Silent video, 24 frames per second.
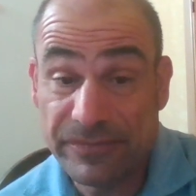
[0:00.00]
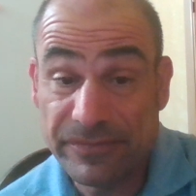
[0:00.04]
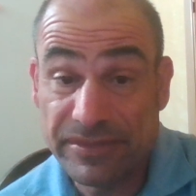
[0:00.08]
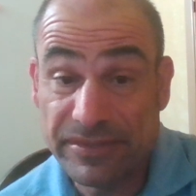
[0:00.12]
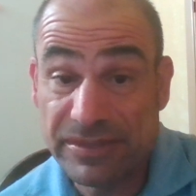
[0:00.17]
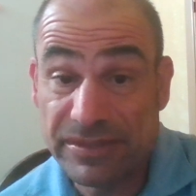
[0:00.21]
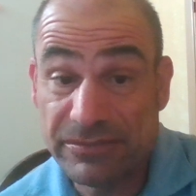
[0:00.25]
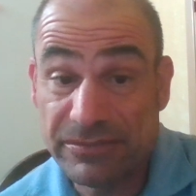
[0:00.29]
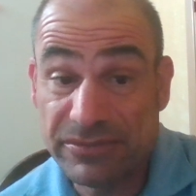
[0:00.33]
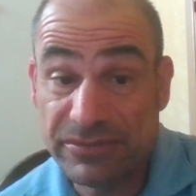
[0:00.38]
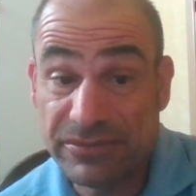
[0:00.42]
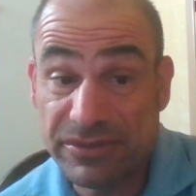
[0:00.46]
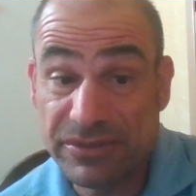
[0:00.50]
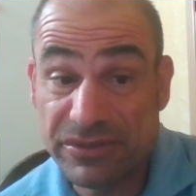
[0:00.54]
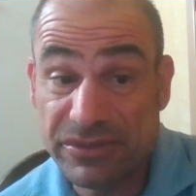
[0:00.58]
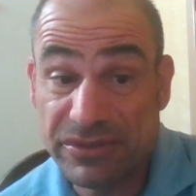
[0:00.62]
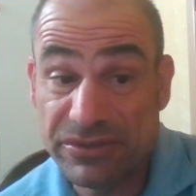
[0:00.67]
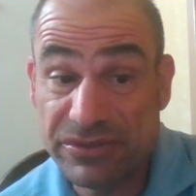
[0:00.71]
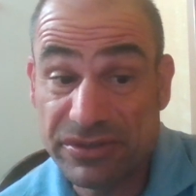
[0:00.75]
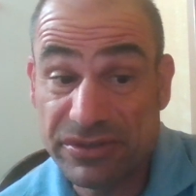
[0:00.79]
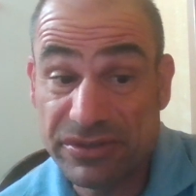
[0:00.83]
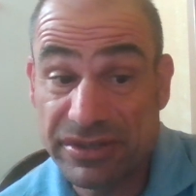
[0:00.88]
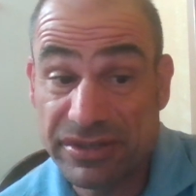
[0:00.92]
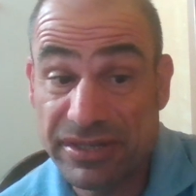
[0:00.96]
Some
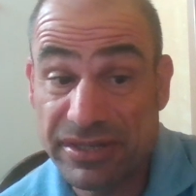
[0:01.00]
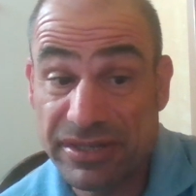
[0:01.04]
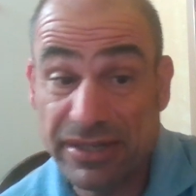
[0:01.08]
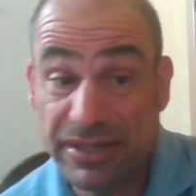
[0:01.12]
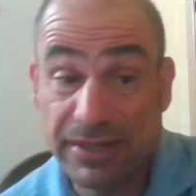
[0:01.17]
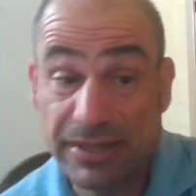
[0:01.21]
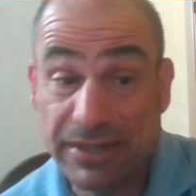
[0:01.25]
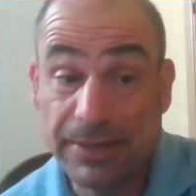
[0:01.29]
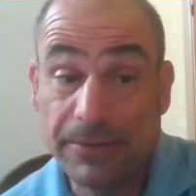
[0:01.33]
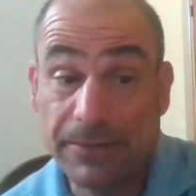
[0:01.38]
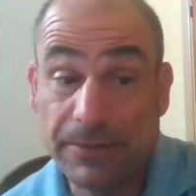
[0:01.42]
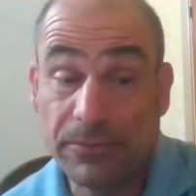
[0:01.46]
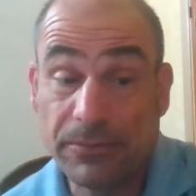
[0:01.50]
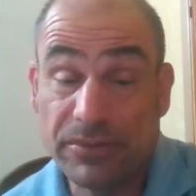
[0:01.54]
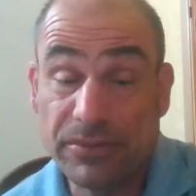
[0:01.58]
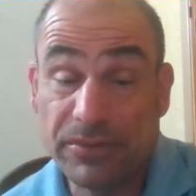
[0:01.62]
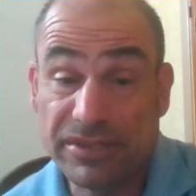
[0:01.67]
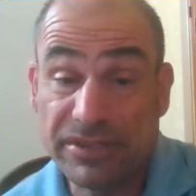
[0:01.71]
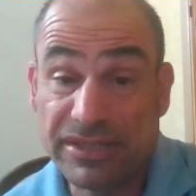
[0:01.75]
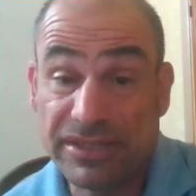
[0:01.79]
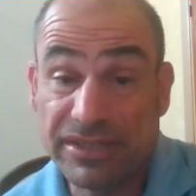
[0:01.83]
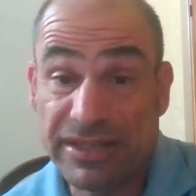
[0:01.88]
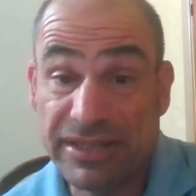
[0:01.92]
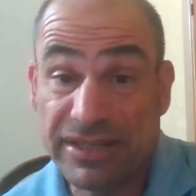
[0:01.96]
usually
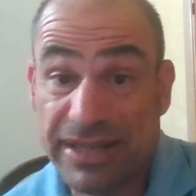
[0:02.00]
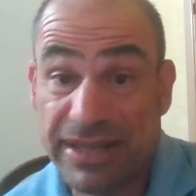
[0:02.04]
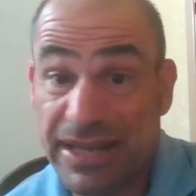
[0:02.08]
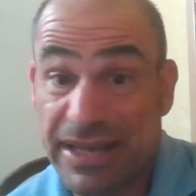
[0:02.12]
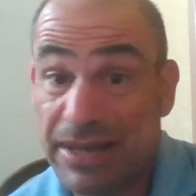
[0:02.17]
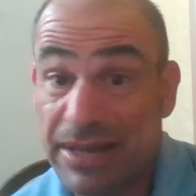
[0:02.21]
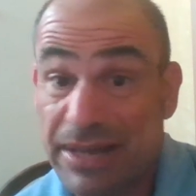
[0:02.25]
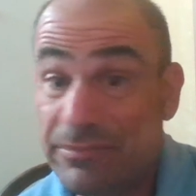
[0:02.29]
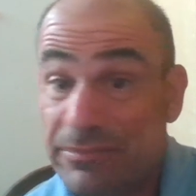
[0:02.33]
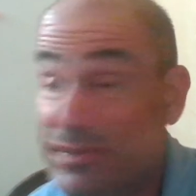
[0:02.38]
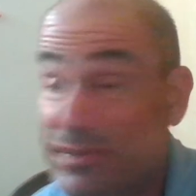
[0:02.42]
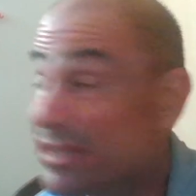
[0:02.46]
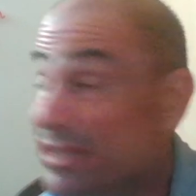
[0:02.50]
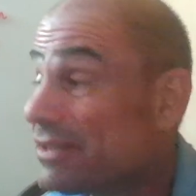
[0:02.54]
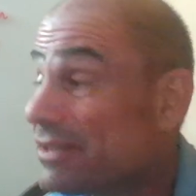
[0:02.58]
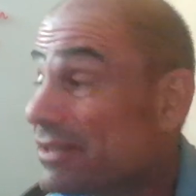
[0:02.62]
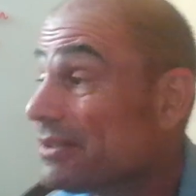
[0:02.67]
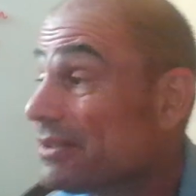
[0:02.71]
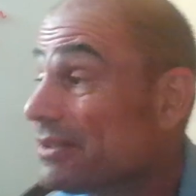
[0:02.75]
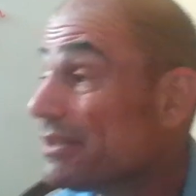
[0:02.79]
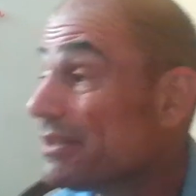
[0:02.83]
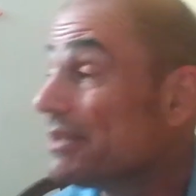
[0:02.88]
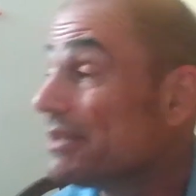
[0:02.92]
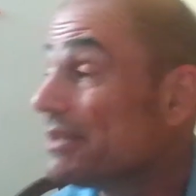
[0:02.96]
what's going to
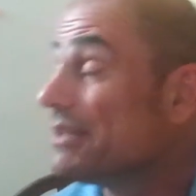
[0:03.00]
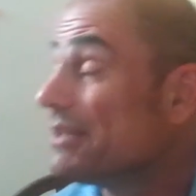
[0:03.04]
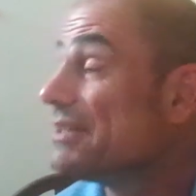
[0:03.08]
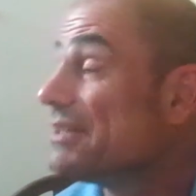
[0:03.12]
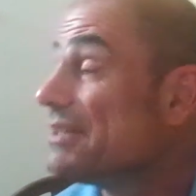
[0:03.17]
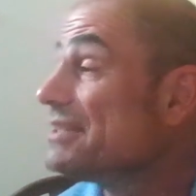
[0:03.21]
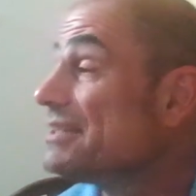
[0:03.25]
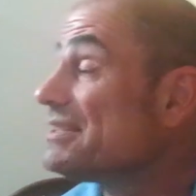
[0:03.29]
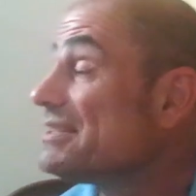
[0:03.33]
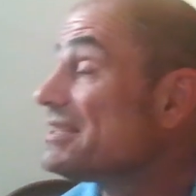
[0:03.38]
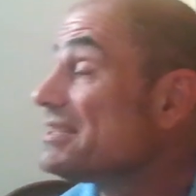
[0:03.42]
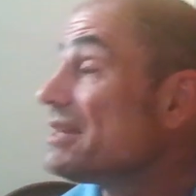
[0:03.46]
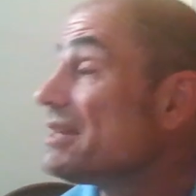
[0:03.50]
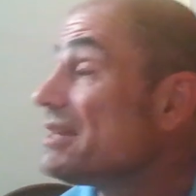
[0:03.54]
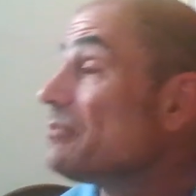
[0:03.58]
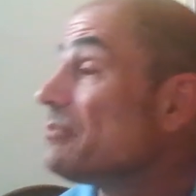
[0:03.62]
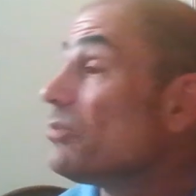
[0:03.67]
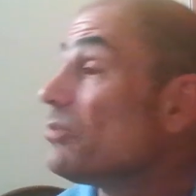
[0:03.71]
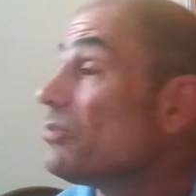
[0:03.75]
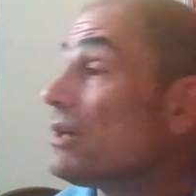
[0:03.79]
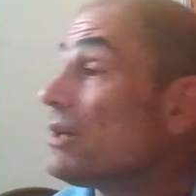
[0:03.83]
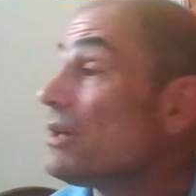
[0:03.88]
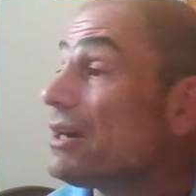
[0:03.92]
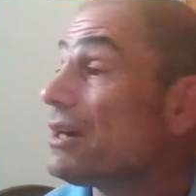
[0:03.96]
happen is
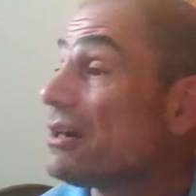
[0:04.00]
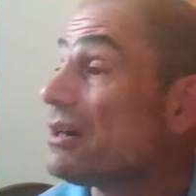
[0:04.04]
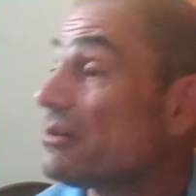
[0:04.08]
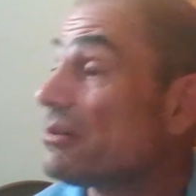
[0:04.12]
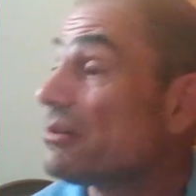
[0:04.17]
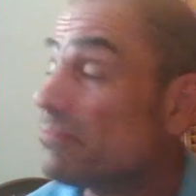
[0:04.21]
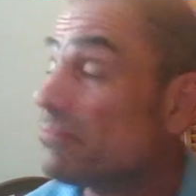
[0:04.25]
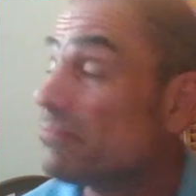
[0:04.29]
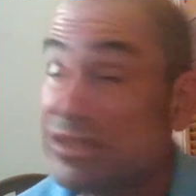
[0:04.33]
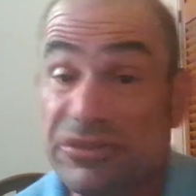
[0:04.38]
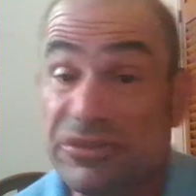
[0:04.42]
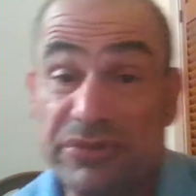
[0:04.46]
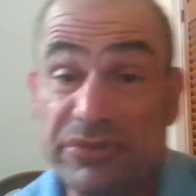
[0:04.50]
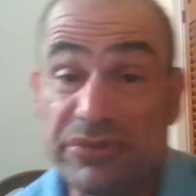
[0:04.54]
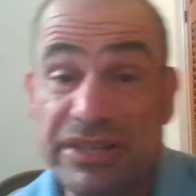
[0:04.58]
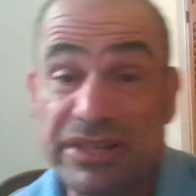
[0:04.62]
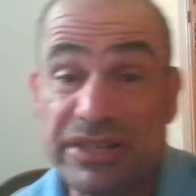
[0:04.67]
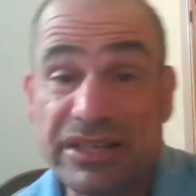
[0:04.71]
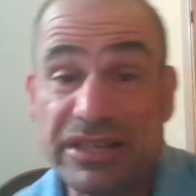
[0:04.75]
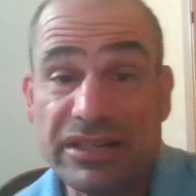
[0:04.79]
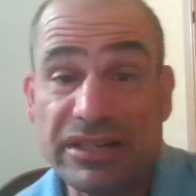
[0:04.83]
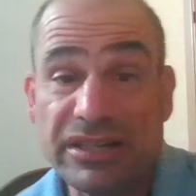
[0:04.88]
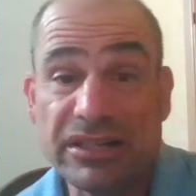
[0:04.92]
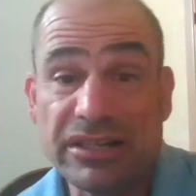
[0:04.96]
somewhere
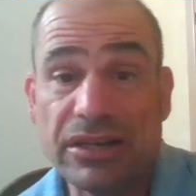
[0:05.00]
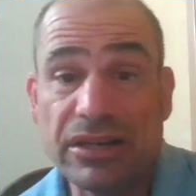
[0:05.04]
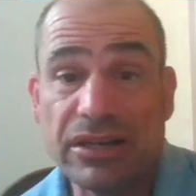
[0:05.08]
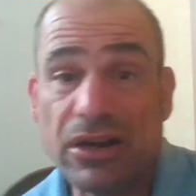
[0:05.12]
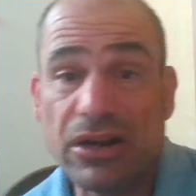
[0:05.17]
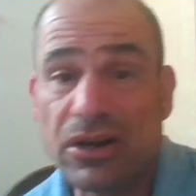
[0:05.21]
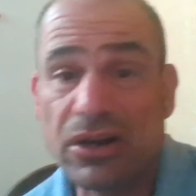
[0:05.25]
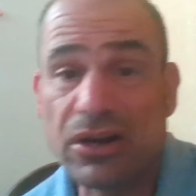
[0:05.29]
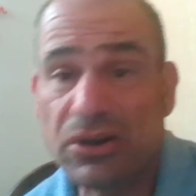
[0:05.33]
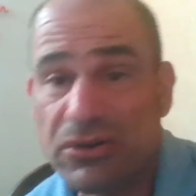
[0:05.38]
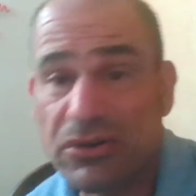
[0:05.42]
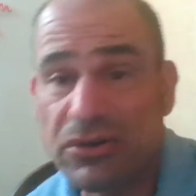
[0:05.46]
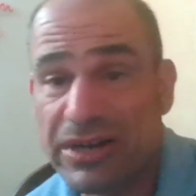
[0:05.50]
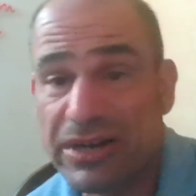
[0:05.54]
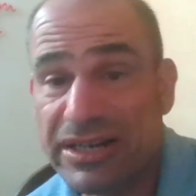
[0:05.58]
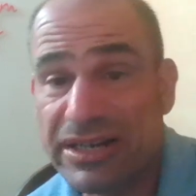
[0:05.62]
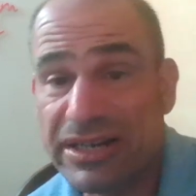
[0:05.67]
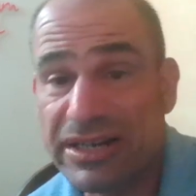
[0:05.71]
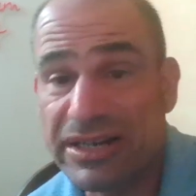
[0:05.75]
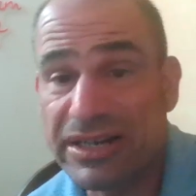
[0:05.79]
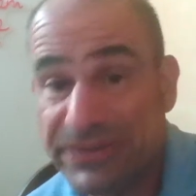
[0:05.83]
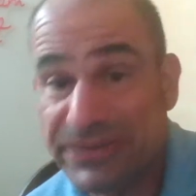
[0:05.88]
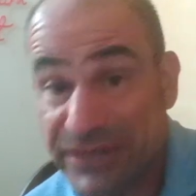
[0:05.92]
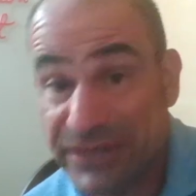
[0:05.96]
between our
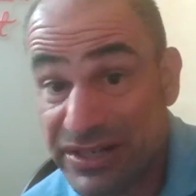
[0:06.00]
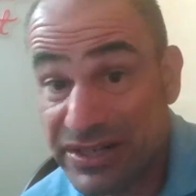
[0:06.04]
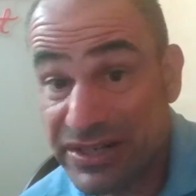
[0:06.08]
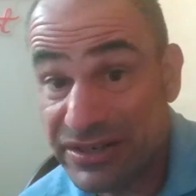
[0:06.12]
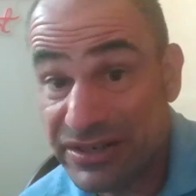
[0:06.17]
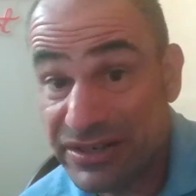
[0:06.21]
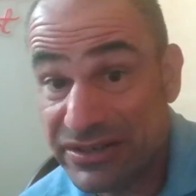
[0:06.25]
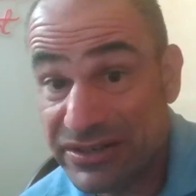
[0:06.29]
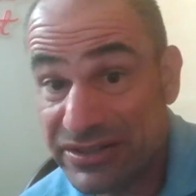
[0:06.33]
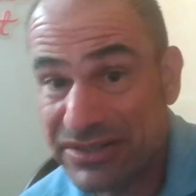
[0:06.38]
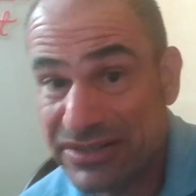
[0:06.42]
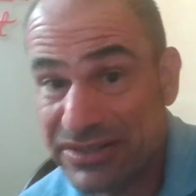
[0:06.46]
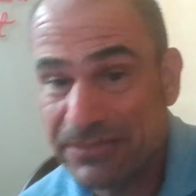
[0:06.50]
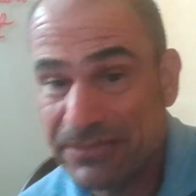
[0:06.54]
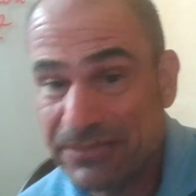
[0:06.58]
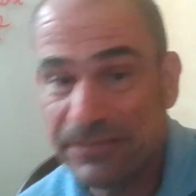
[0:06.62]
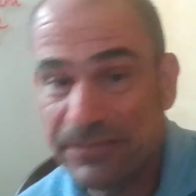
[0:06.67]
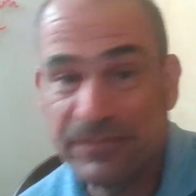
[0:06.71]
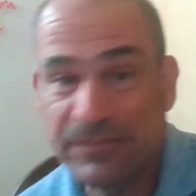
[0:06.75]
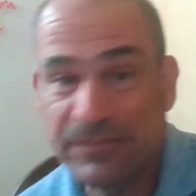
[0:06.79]
greatest fears